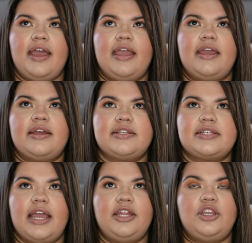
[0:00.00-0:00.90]
and
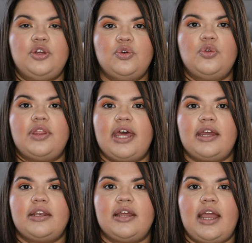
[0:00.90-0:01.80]
I knew
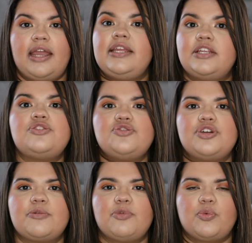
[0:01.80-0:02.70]
that I needed to
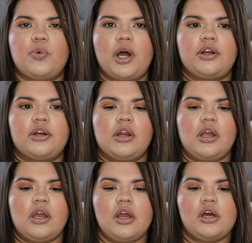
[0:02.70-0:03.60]
drink more water.
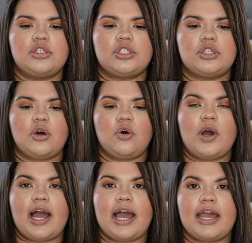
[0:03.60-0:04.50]

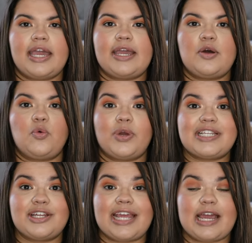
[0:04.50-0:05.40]
So I
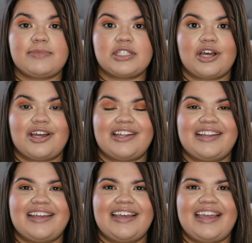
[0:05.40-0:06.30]
went on
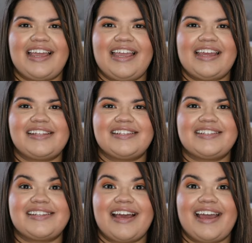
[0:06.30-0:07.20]
Amazon
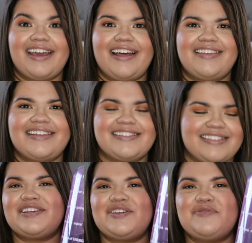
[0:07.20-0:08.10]
and I got
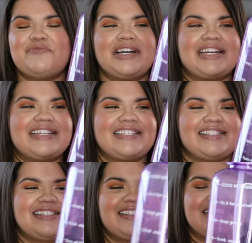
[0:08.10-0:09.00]
this
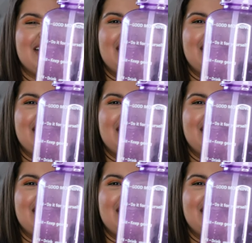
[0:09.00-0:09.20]
humongous